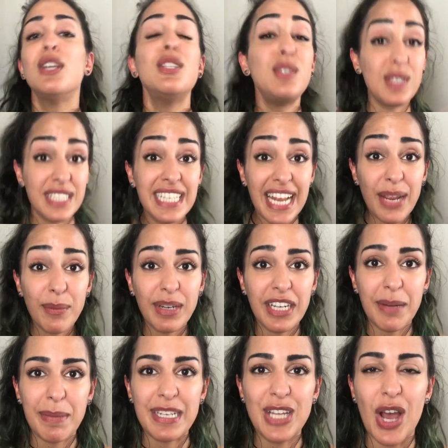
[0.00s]
So today we're
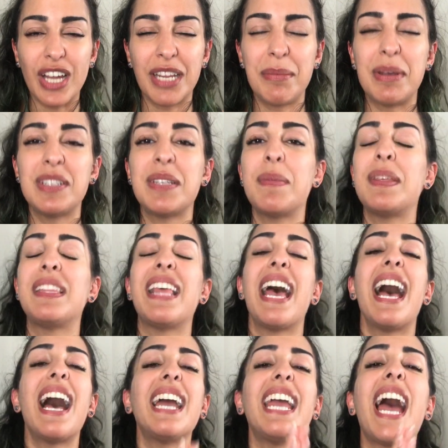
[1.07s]
going to be talking about something
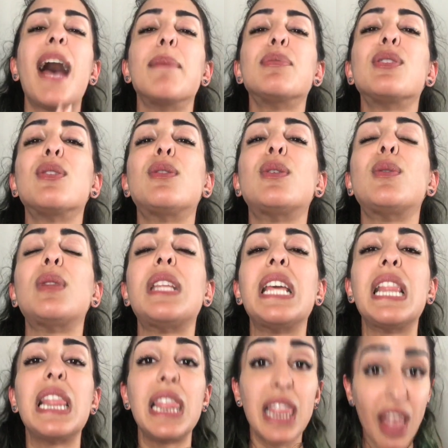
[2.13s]
that I
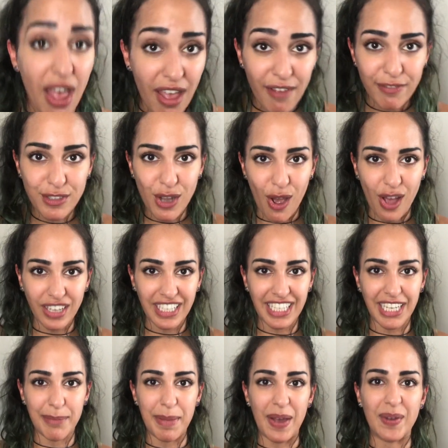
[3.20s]
absolutely love
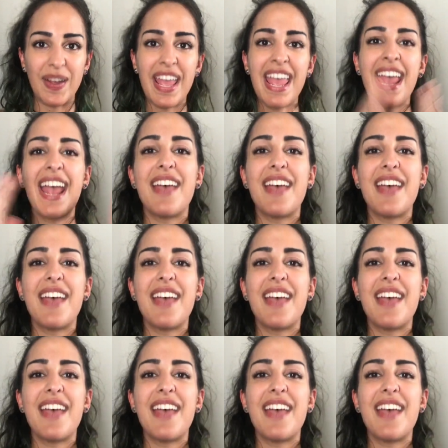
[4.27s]
talking about,